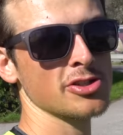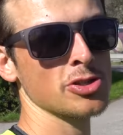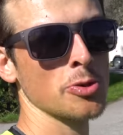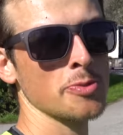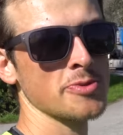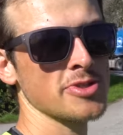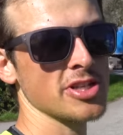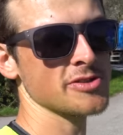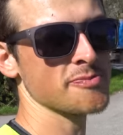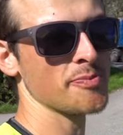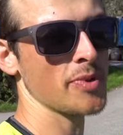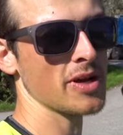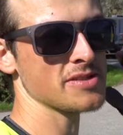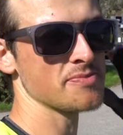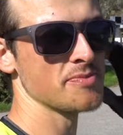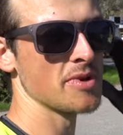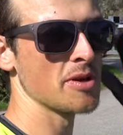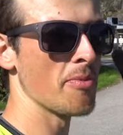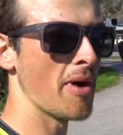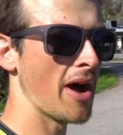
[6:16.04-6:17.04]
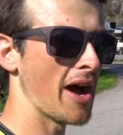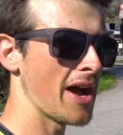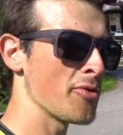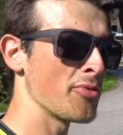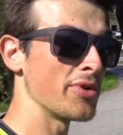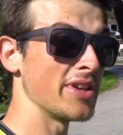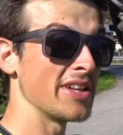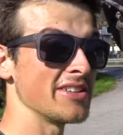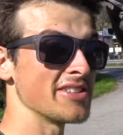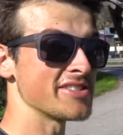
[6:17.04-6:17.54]
a group just passed me by
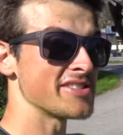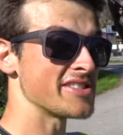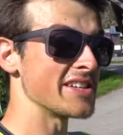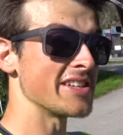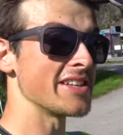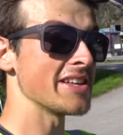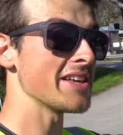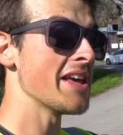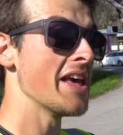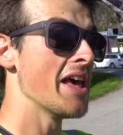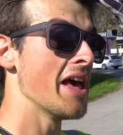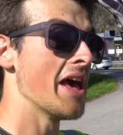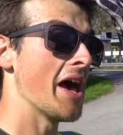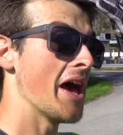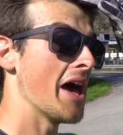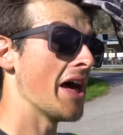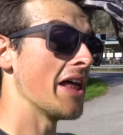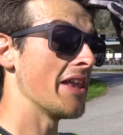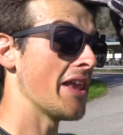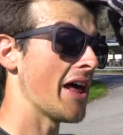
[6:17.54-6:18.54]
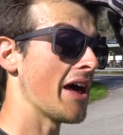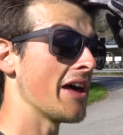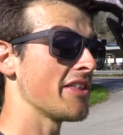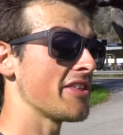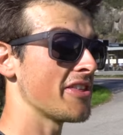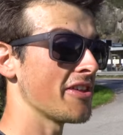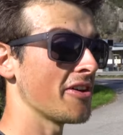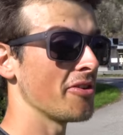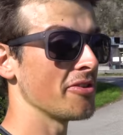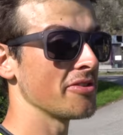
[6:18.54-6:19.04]
within the city and I
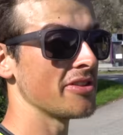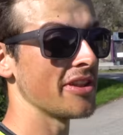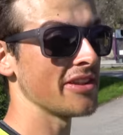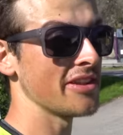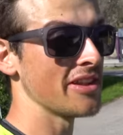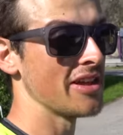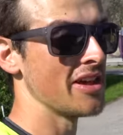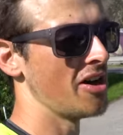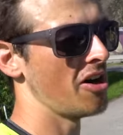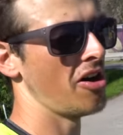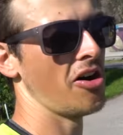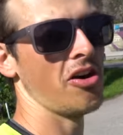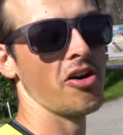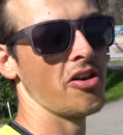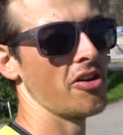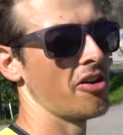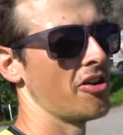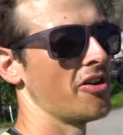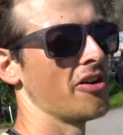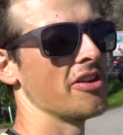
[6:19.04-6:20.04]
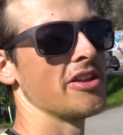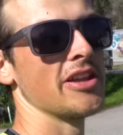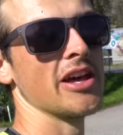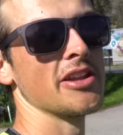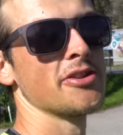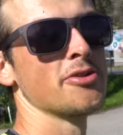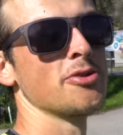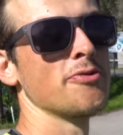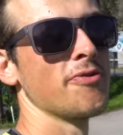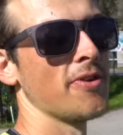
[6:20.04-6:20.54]
thought that, oh no, they are
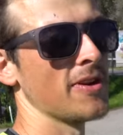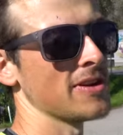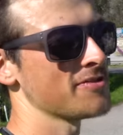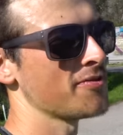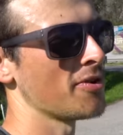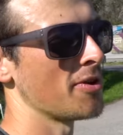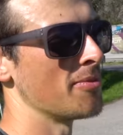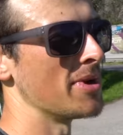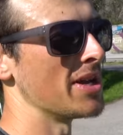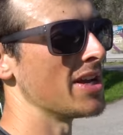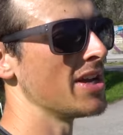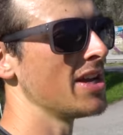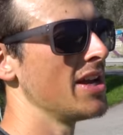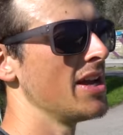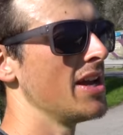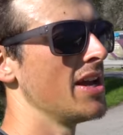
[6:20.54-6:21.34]
too fast for me.